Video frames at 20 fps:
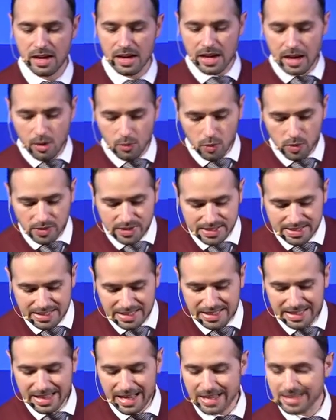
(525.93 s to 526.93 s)
And we'll
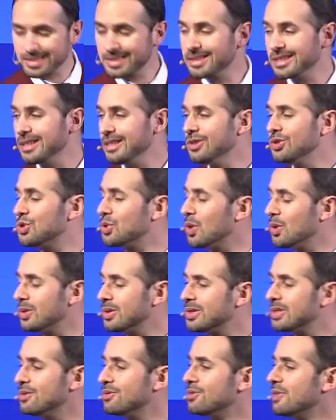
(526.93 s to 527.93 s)
see in that scene
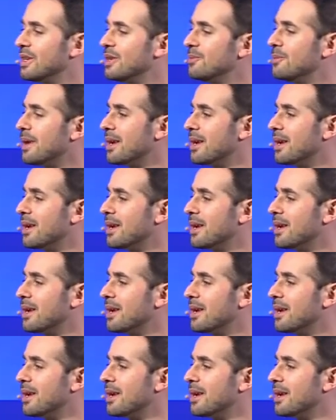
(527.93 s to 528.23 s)
Joseph and